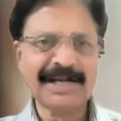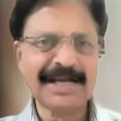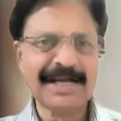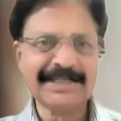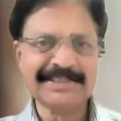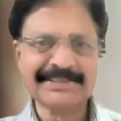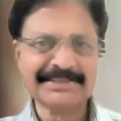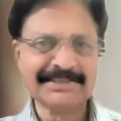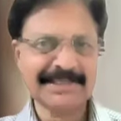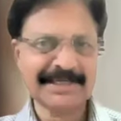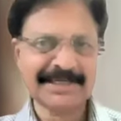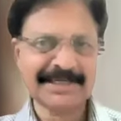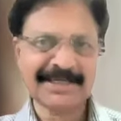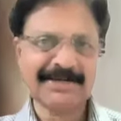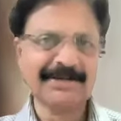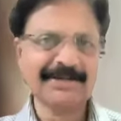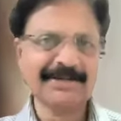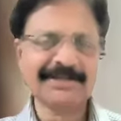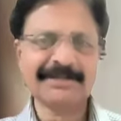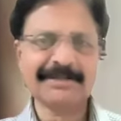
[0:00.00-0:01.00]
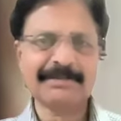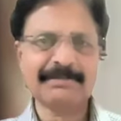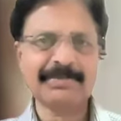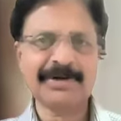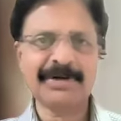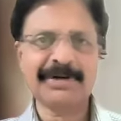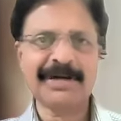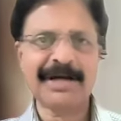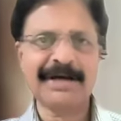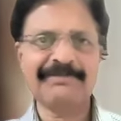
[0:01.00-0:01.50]
to relax. They cannot
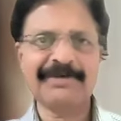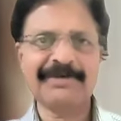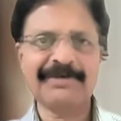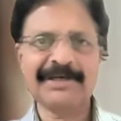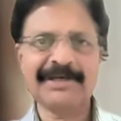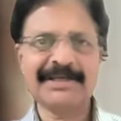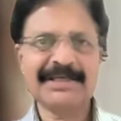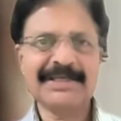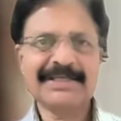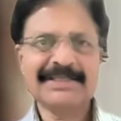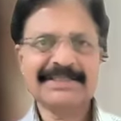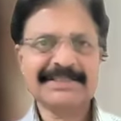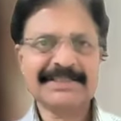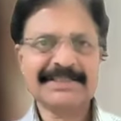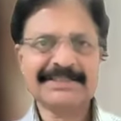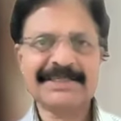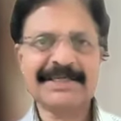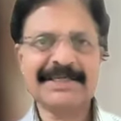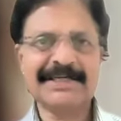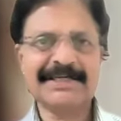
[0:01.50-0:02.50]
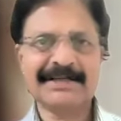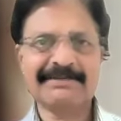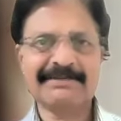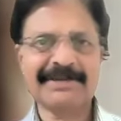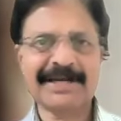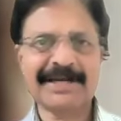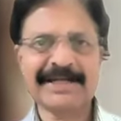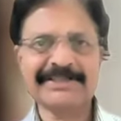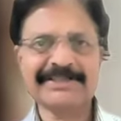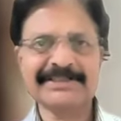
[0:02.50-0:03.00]
have a sustained
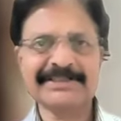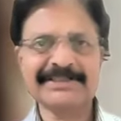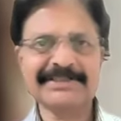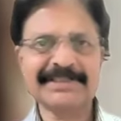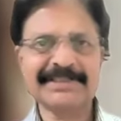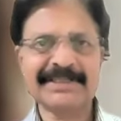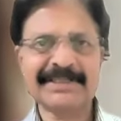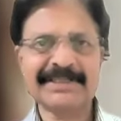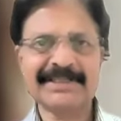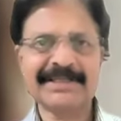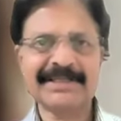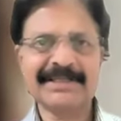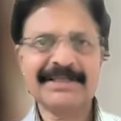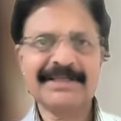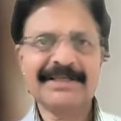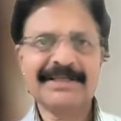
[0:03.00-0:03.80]
contraction, isn't it?